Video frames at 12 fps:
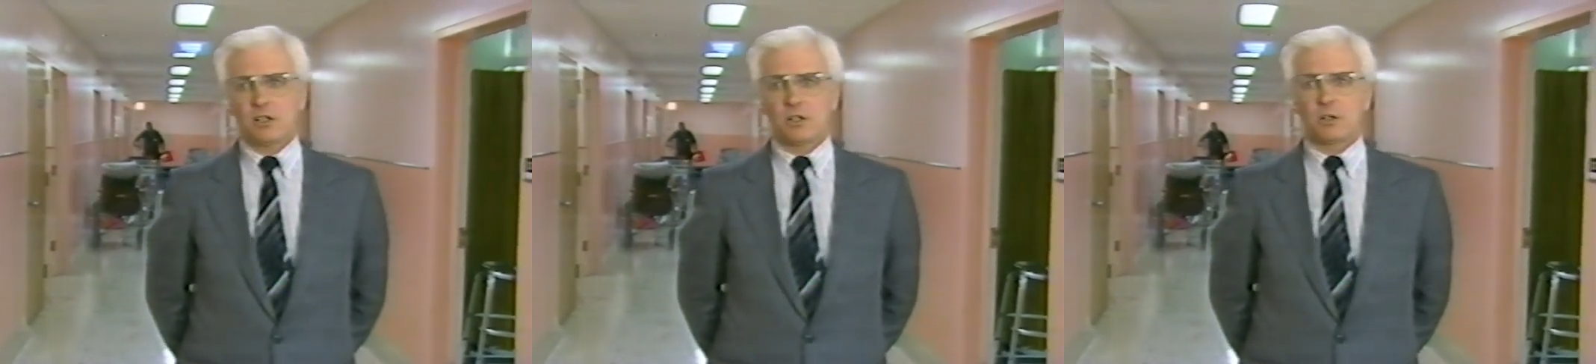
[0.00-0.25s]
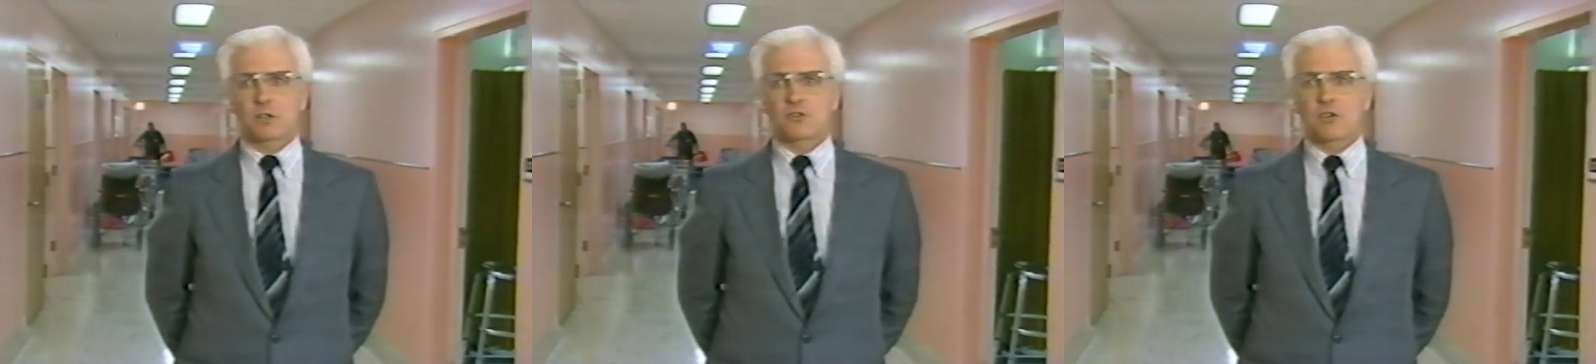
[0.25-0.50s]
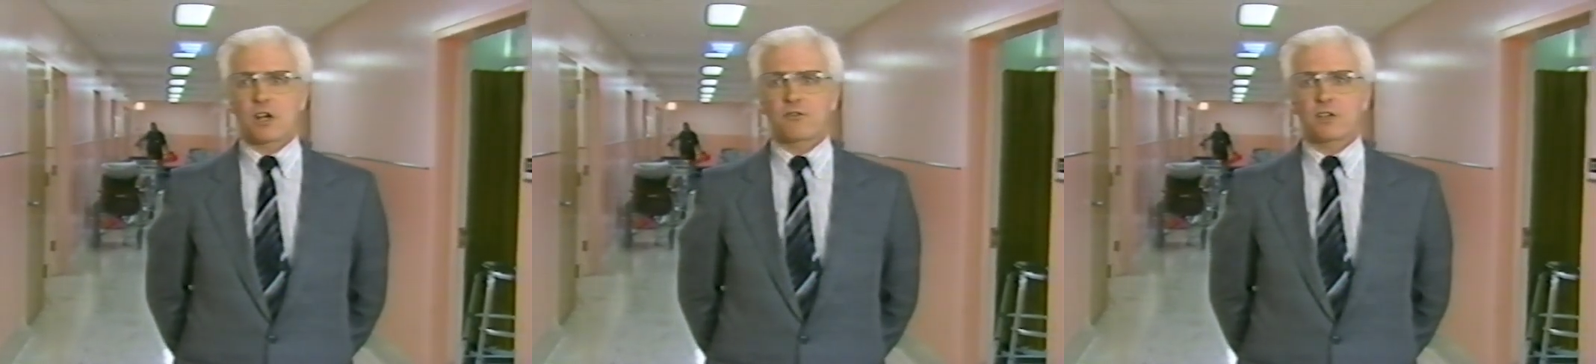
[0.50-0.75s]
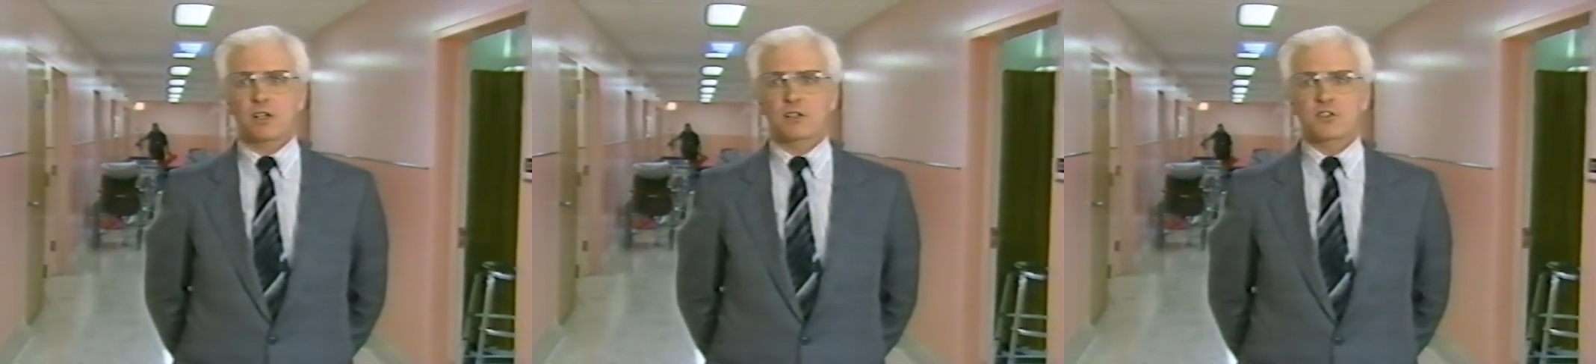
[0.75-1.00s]
who are
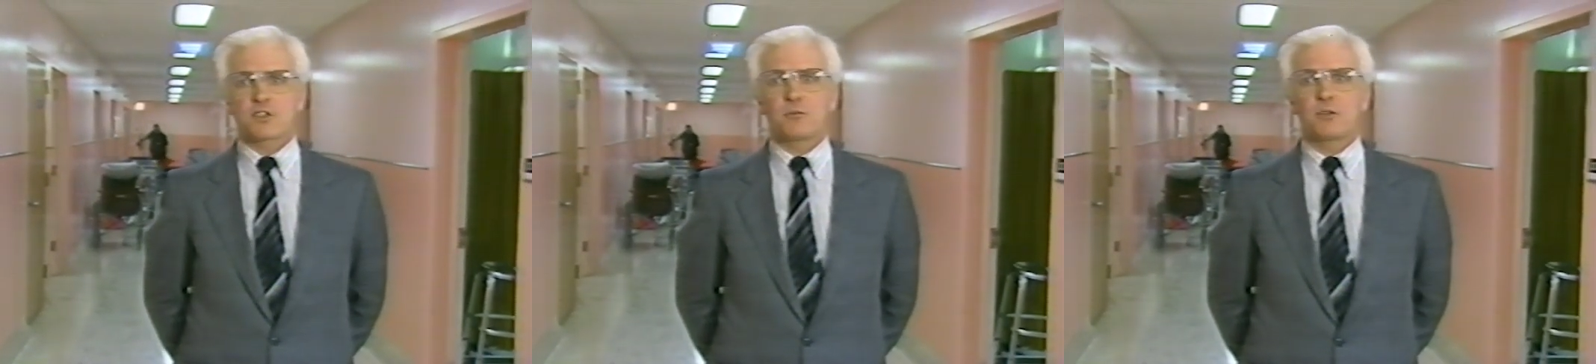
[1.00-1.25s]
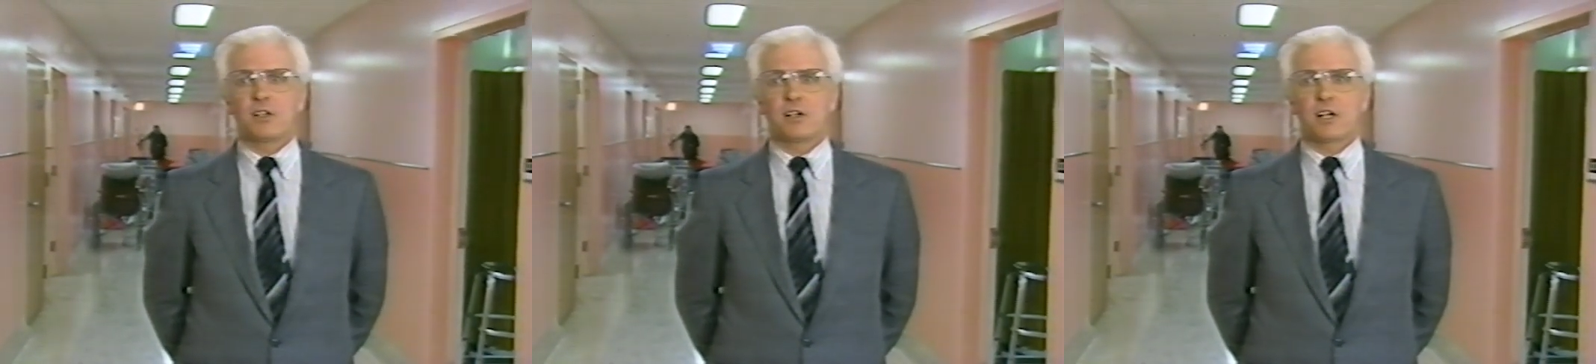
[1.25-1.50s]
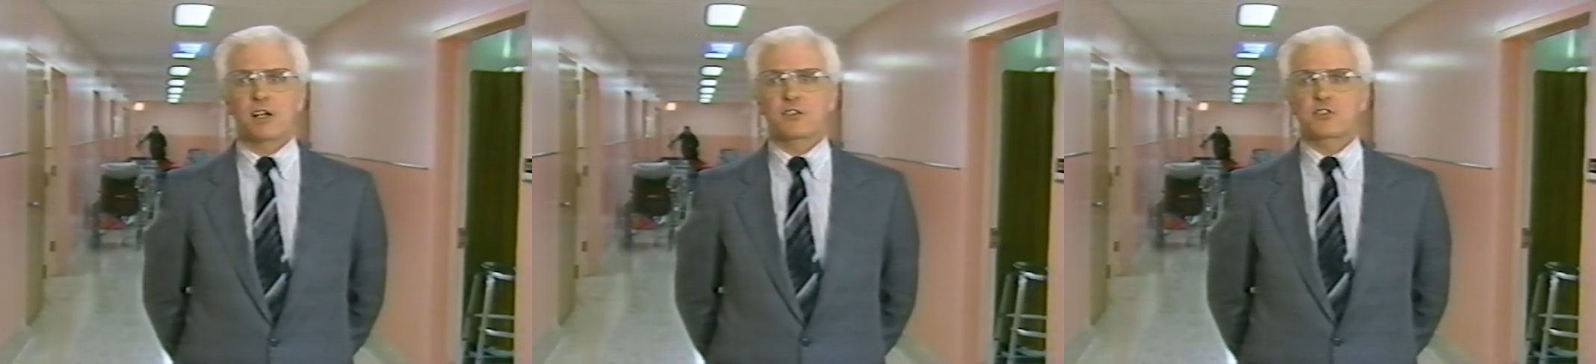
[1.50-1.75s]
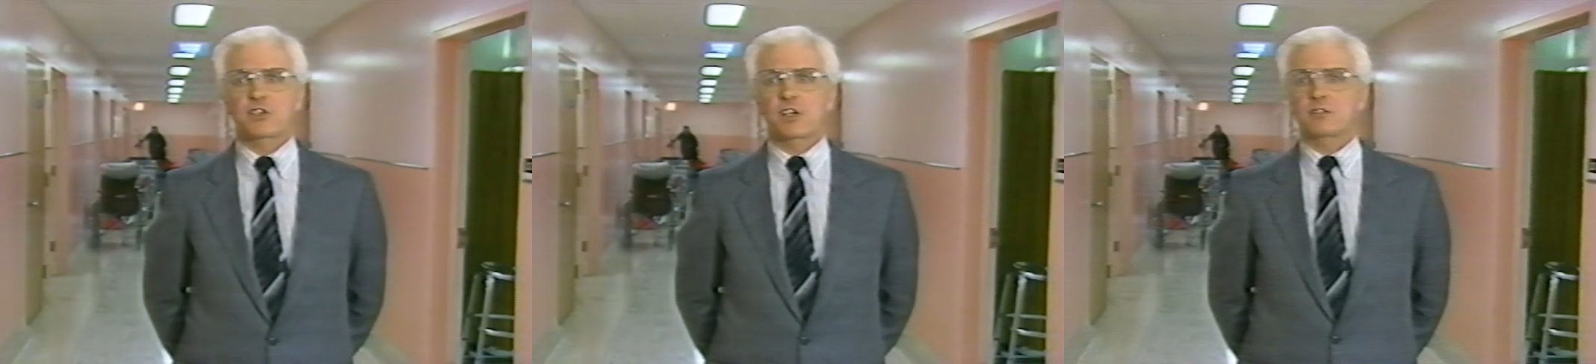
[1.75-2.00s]
traveling similar
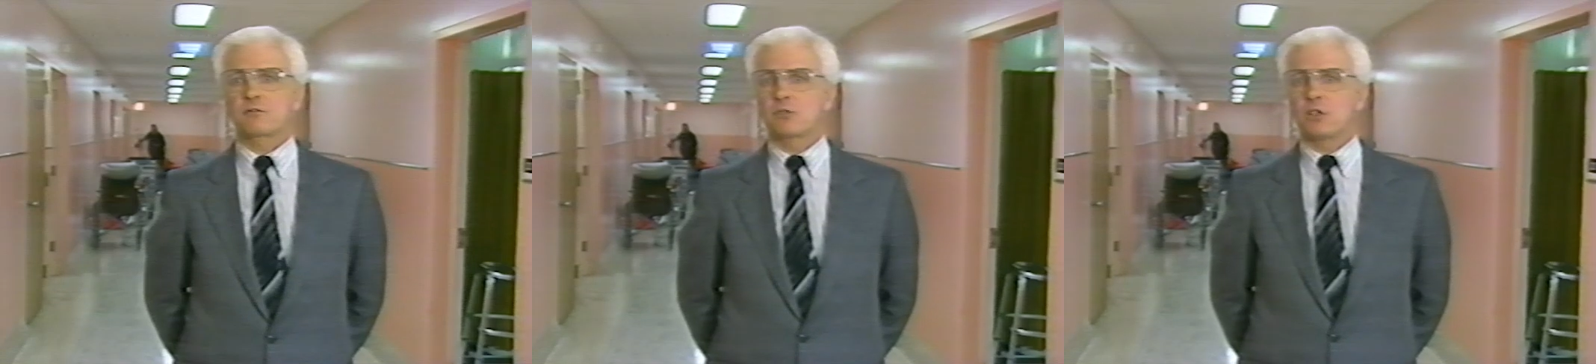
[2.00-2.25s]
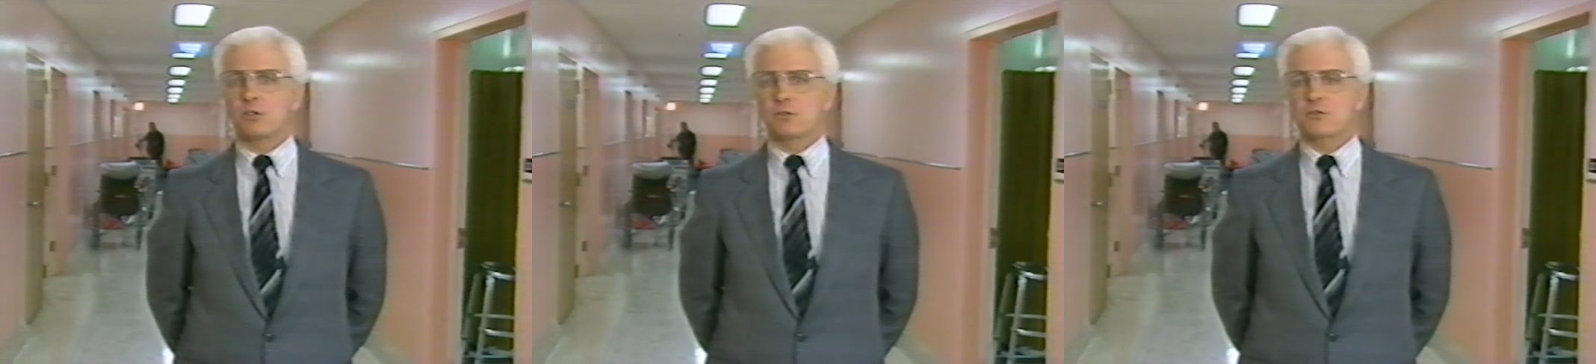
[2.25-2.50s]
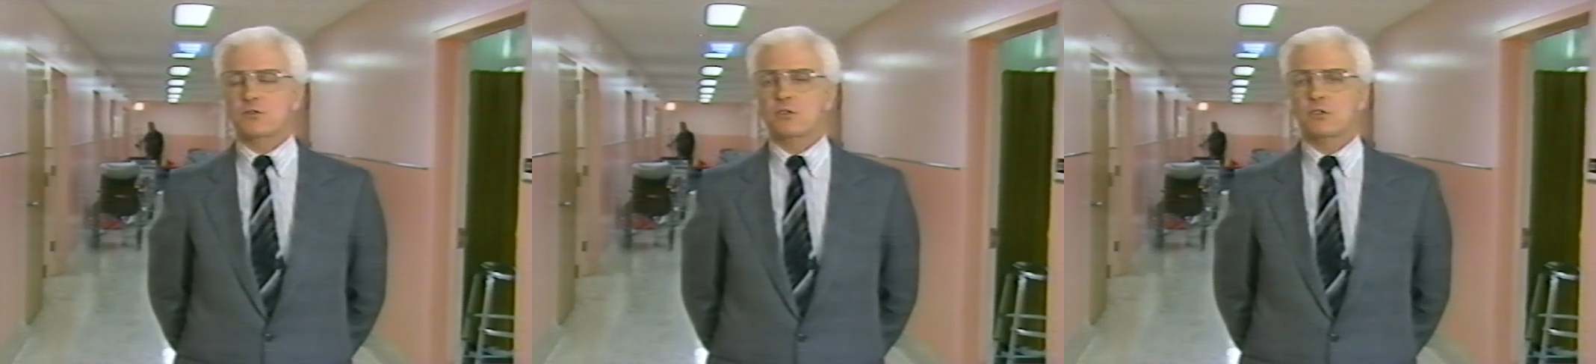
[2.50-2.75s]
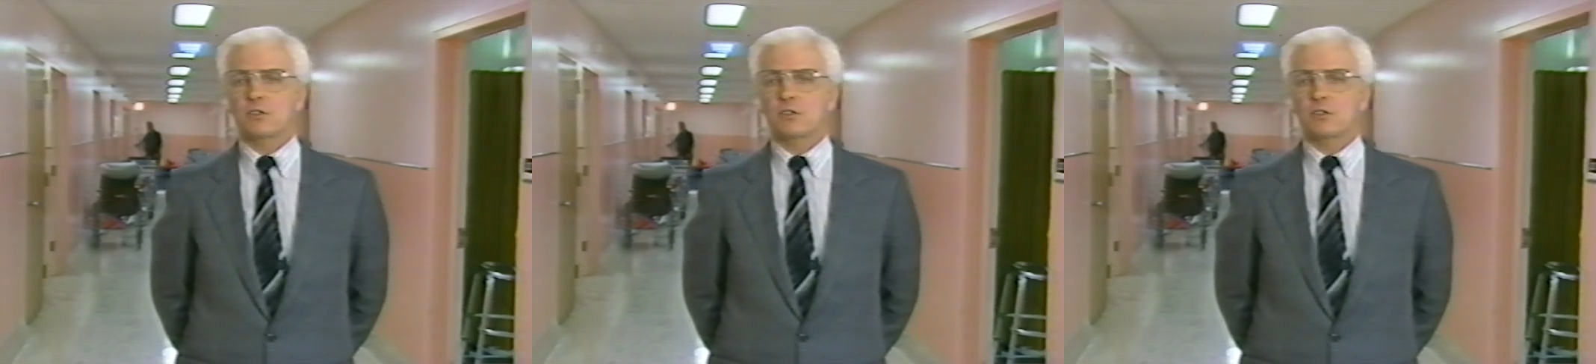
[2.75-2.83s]
uncertain roads.